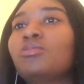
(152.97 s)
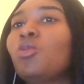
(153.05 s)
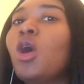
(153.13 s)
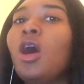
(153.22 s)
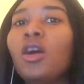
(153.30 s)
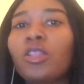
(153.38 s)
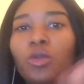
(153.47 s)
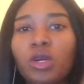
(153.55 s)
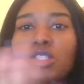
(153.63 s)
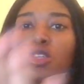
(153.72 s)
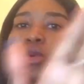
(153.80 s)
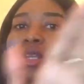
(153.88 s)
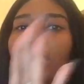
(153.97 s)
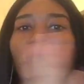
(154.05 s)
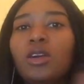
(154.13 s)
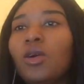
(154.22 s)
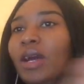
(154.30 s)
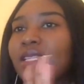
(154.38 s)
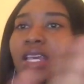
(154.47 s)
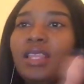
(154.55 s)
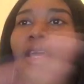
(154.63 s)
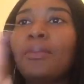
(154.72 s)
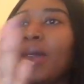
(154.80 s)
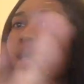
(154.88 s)
Well, all the ones who are legal. I
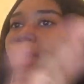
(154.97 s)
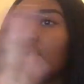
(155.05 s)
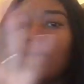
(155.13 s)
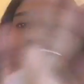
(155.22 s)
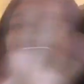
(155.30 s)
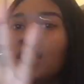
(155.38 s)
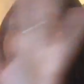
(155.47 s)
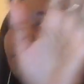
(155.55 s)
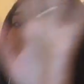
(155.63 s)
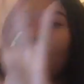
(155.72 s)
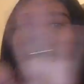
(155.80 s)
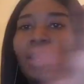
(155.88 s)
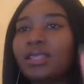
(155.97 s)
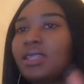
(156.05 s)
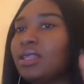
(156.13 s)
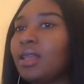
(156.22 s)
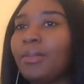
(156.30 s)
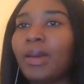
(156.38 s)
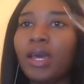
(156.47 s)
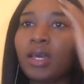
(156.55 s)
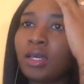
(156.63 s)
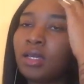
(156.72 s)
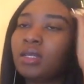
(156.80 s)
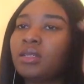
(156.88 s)
take that back. I take that back. I take that back.
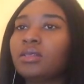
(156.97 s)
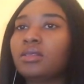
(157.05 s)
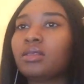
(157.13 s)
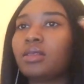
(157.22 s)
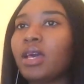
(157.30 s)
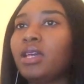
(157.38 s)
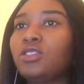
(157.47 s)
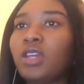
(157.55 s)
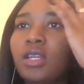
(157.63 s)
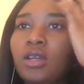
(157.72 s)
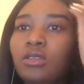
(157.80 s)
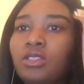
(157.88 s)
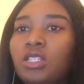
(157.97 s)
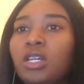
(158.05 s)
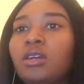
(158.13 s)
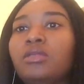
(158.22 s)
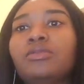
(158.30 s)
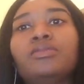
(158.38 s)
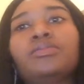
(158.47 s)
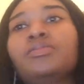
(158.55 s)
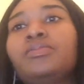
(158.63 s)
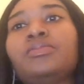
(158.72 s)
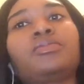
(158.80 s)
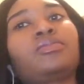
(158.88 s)
I ain't trying to go to jail.
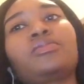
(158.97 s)
Yeah.